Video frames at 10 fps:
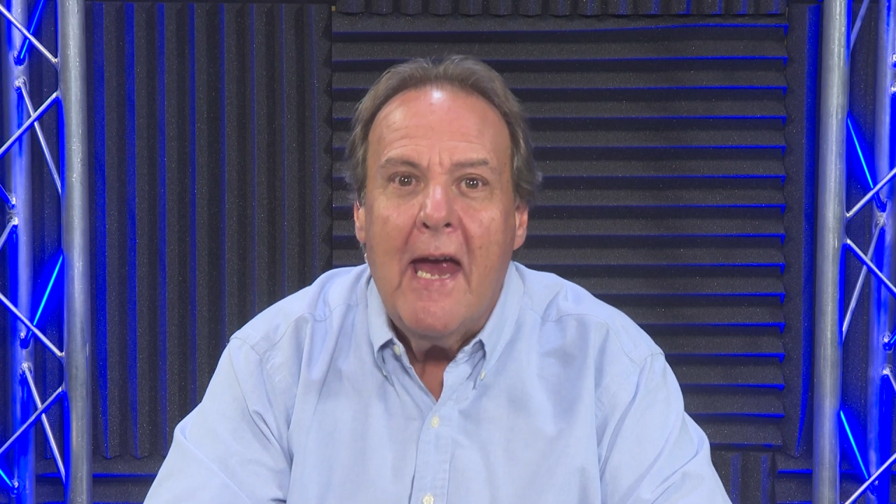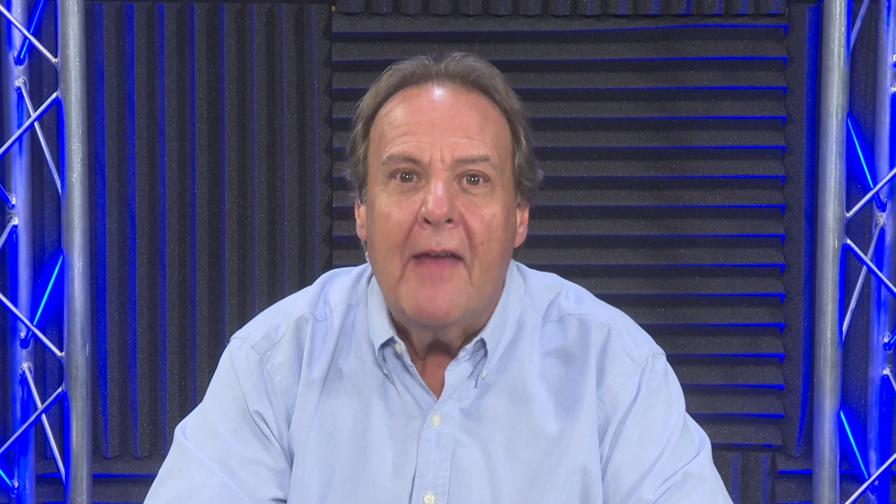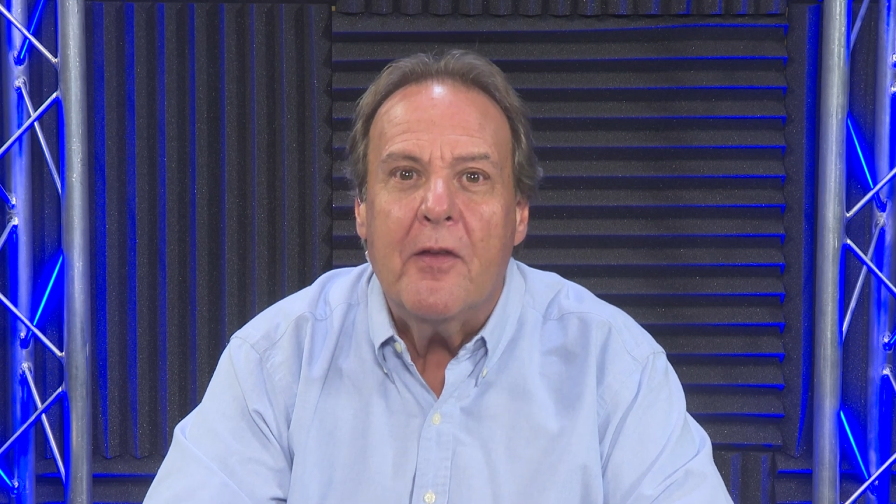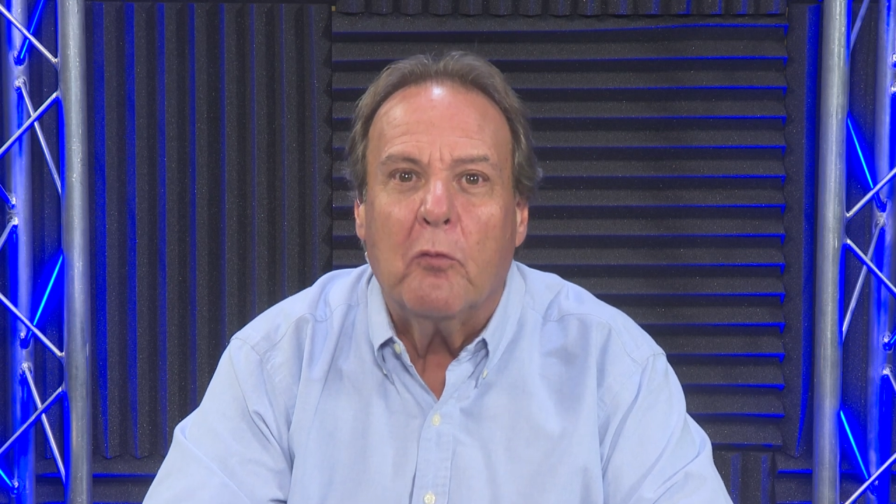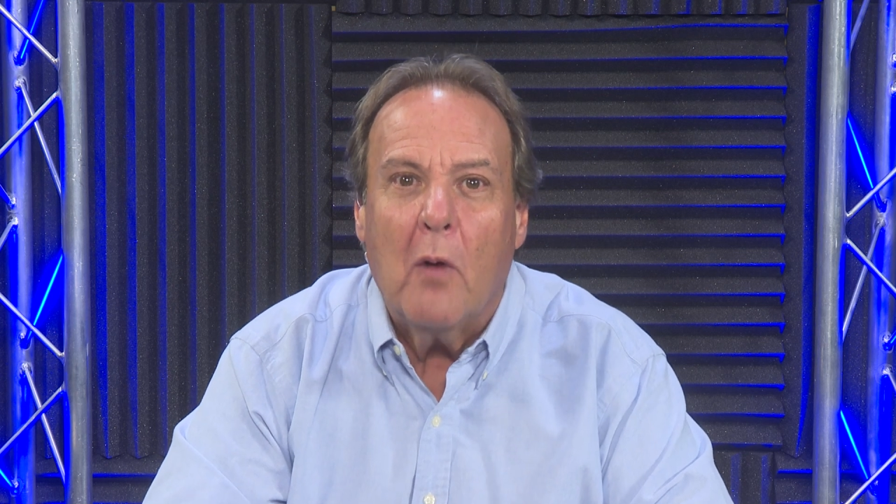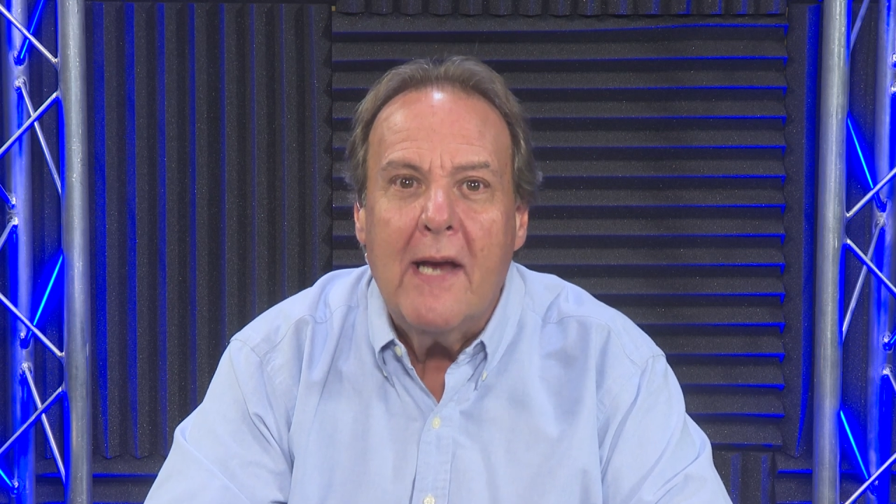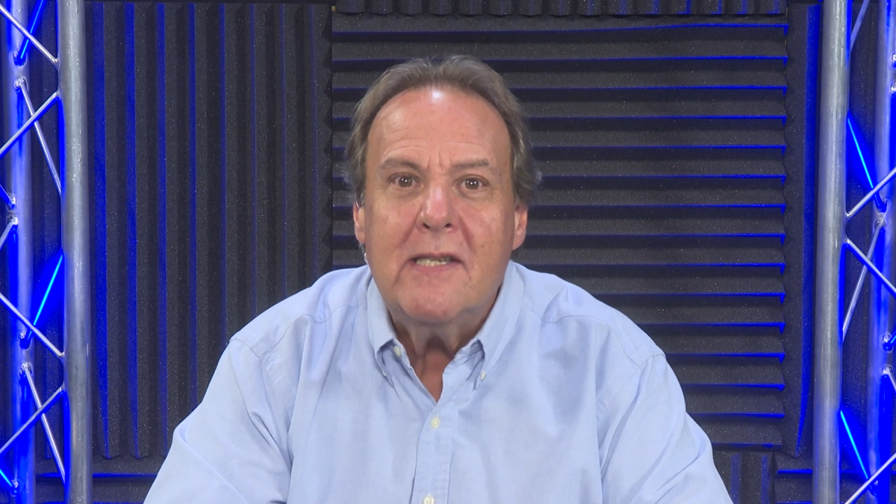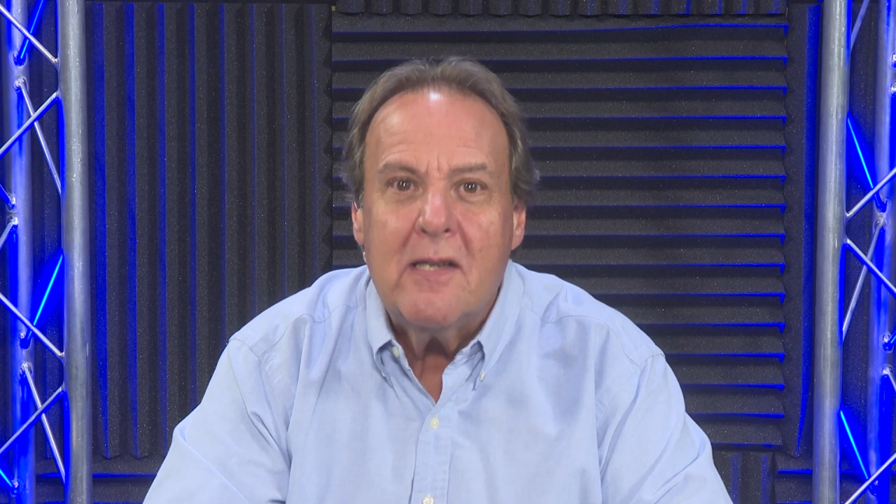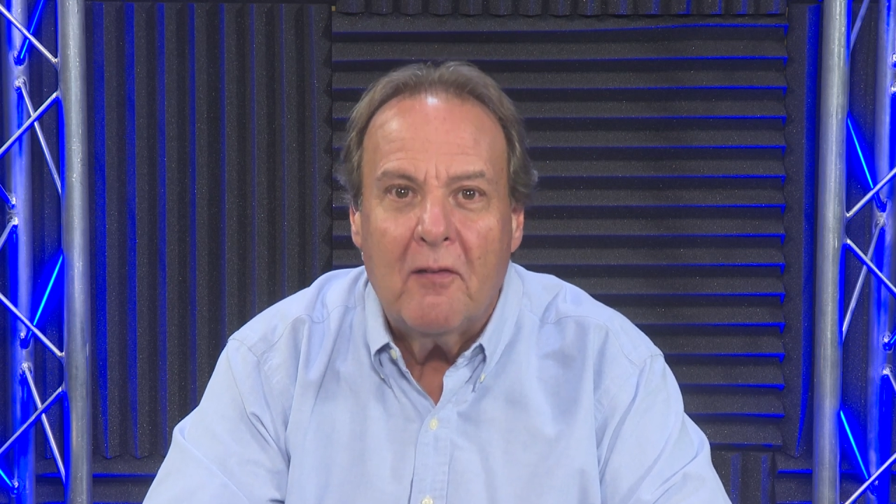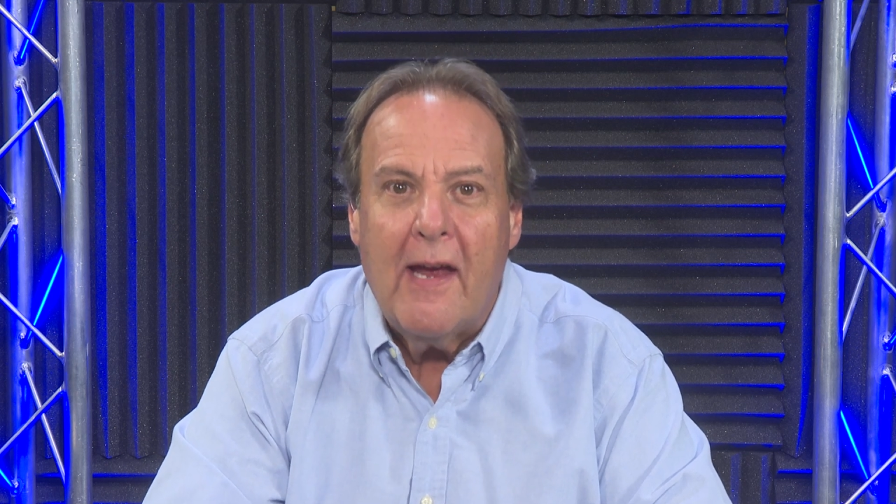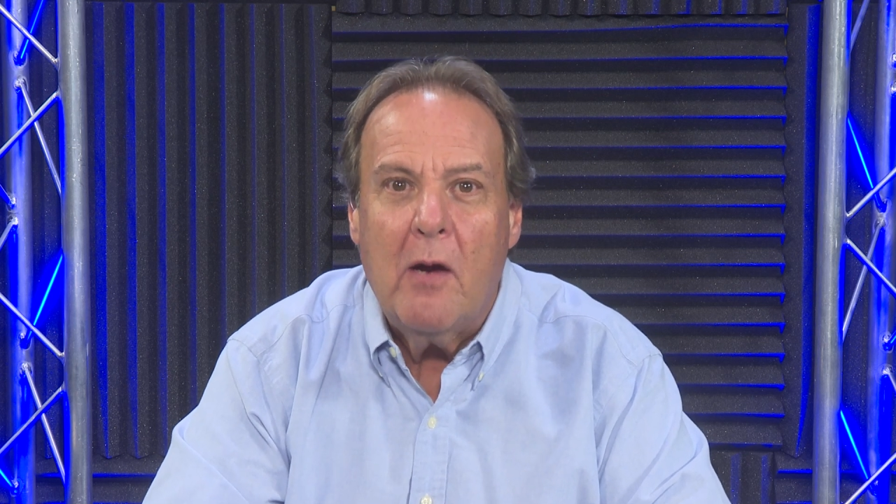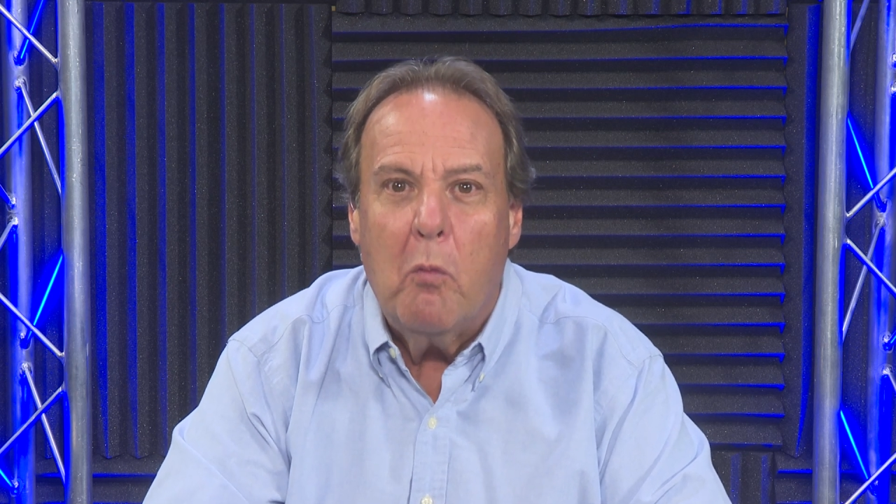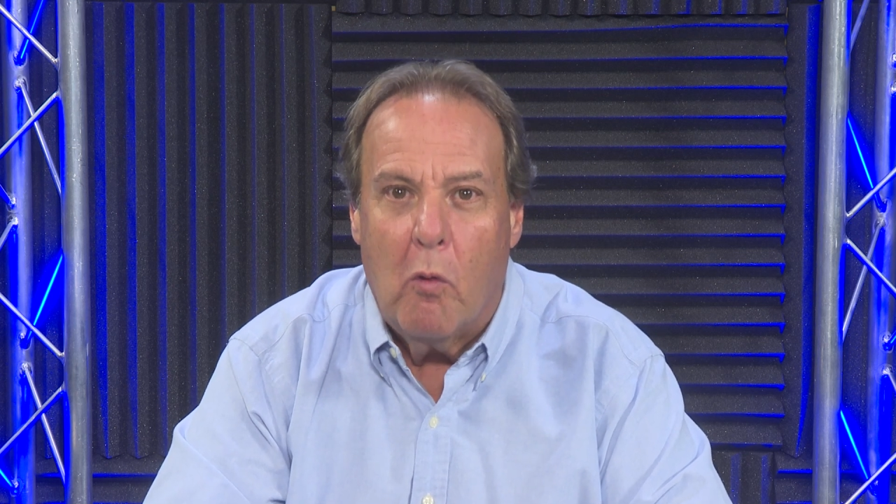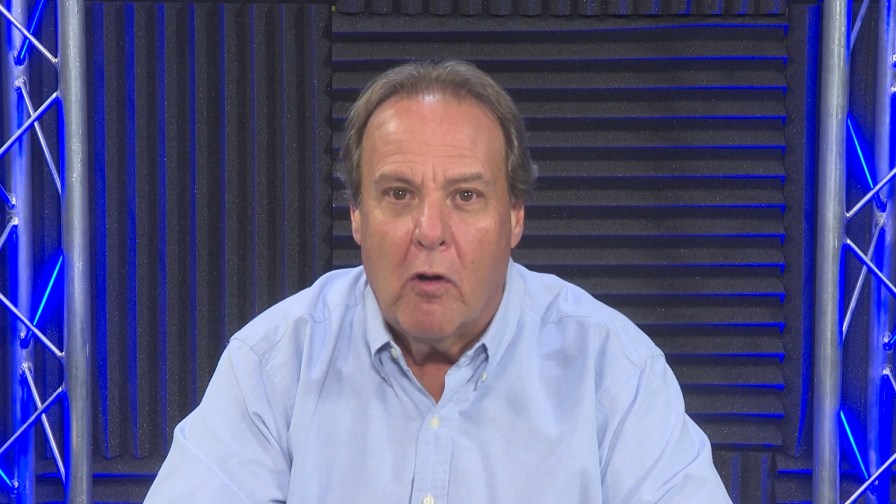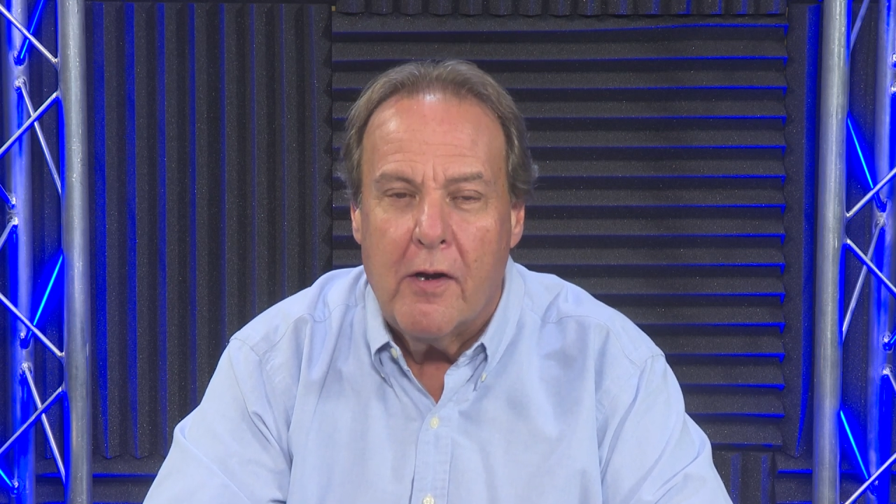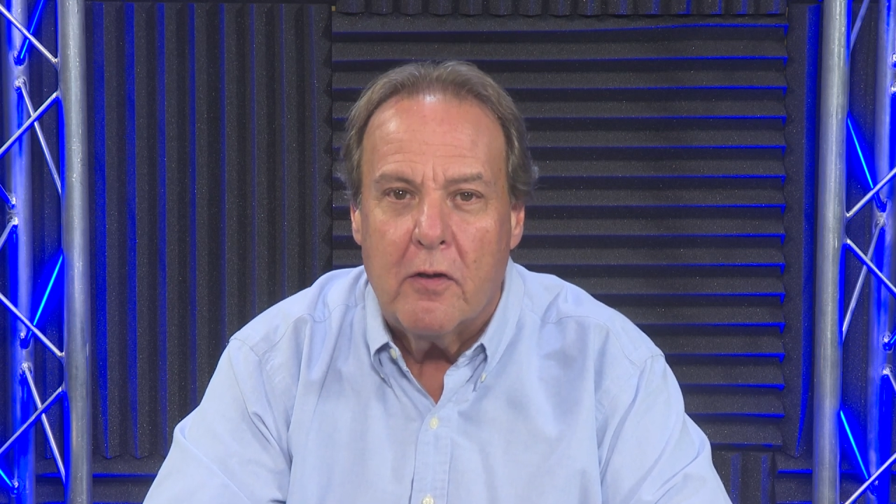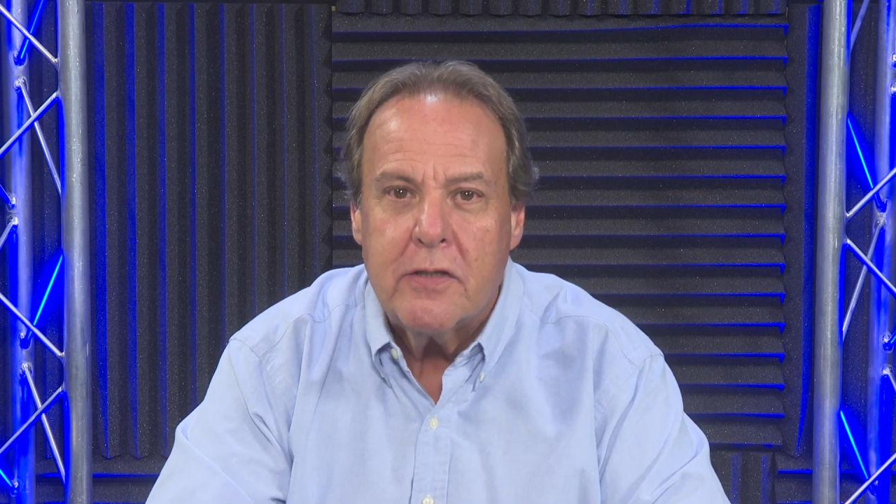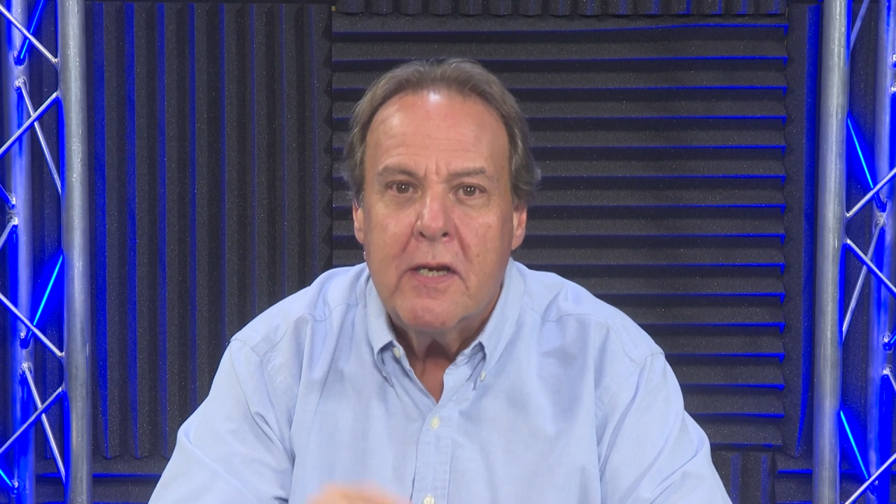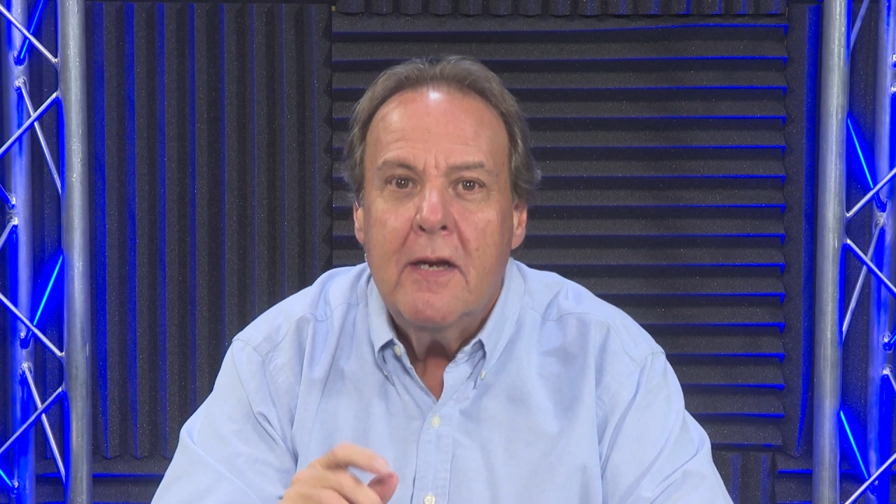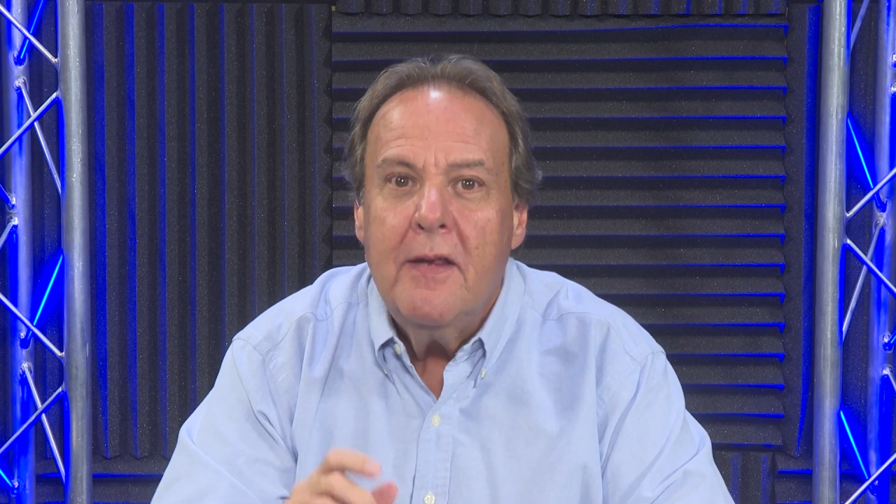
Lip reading: and the Rice Lake Warriors.